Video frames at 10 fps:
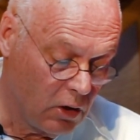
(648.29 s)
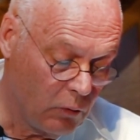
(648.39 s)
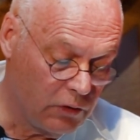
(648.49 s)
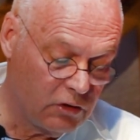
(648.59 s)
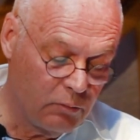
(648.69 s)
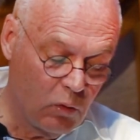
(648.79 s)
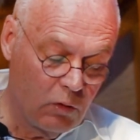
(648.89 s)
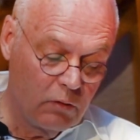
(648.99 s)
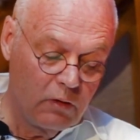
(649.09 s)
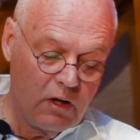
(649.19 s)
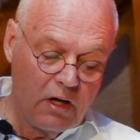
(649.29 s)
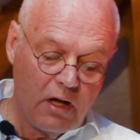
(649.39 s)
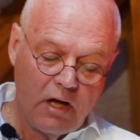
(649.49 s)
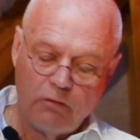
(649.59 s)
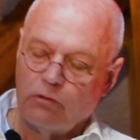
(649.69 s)
which is more
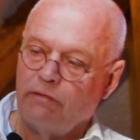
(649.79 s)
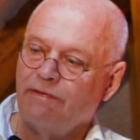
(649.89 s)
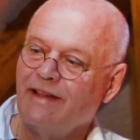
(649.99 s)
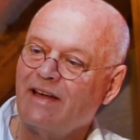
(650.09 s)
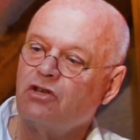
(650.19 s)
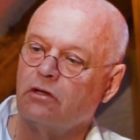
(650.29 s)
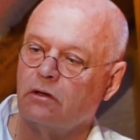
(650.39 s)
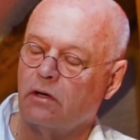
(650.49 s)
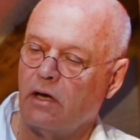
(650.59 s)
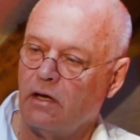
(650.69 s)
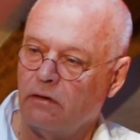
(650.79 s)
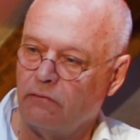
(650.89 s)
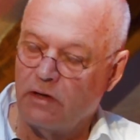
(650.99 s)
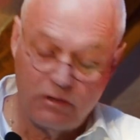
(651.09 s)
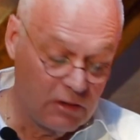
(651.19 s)
a reflection and
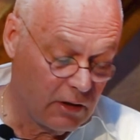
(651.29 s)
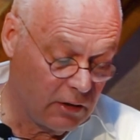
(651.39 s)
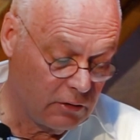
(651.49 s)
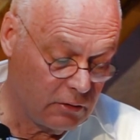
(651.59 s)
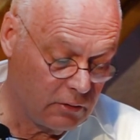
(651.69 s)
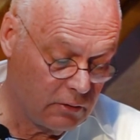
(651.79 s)
investigation.